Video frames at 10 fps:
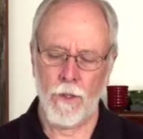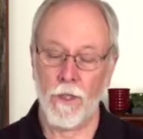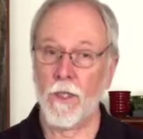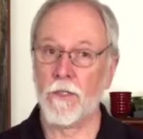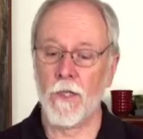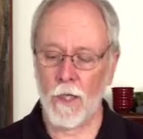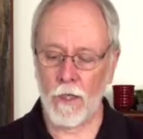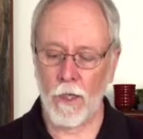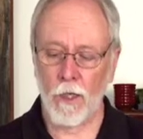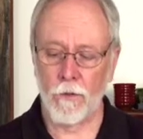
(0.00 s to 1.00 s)
He does
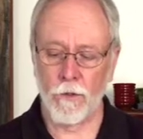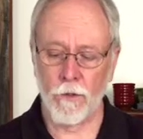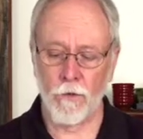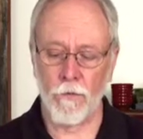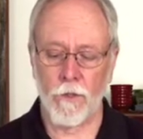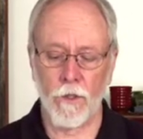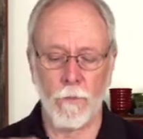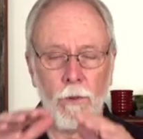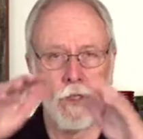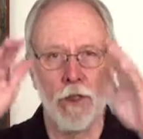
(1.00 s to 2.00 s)
not gloat over the
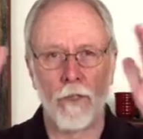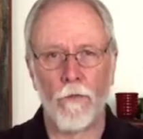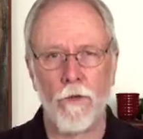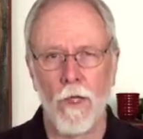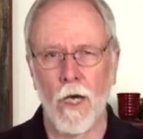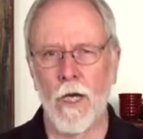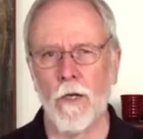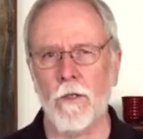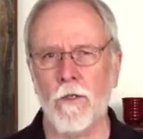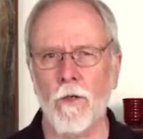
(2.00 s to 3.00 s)
completion of the
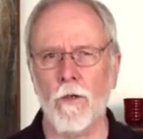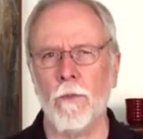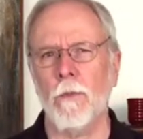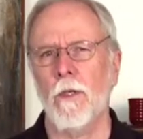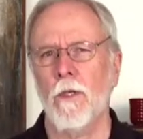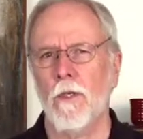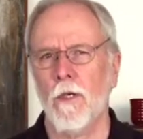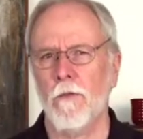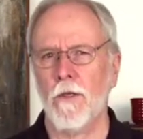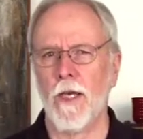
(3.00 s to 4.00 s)
Iron Dome
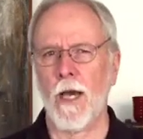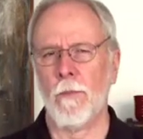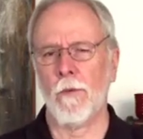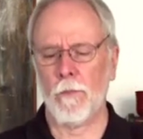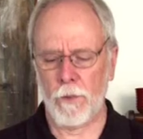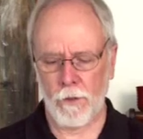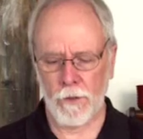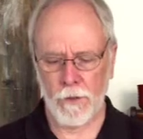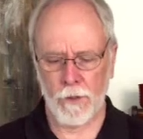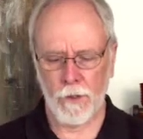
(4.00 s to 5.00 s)
of the Capitol
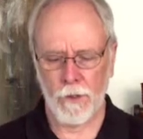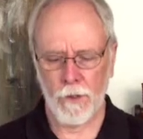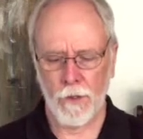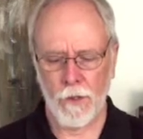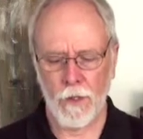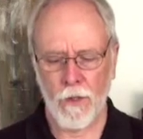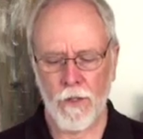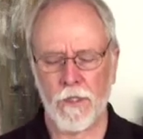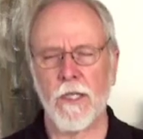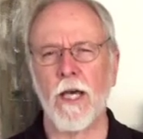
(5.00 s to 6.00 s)
building and
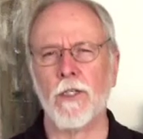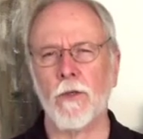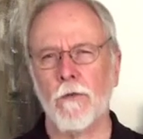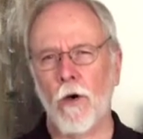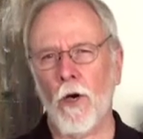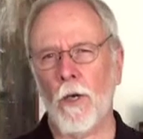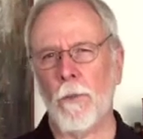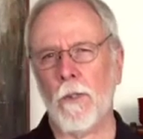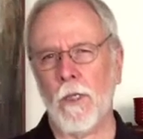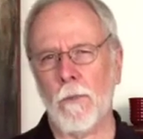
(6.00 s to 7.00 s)
the Statue of
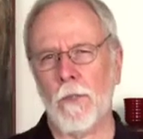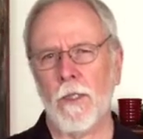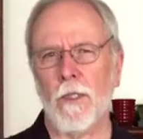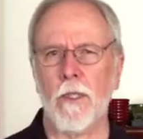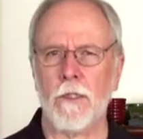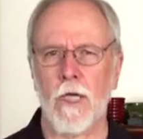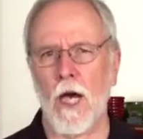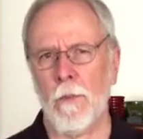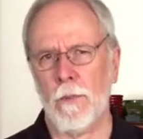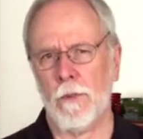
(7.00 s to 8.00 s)
Armed Liberty
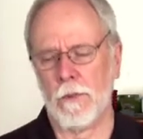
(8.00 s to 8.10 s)
atop.